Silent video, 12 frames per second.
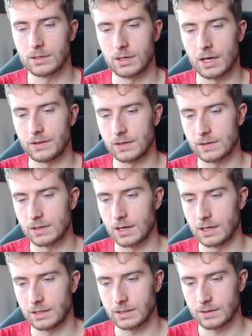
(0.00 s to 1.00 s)
at this
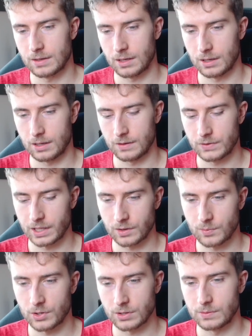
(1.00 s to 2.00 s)
knight, if that's
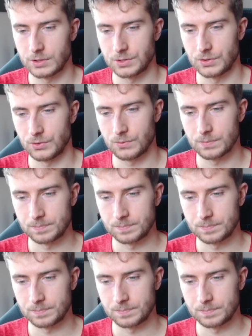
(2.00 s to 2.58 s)
possible to do.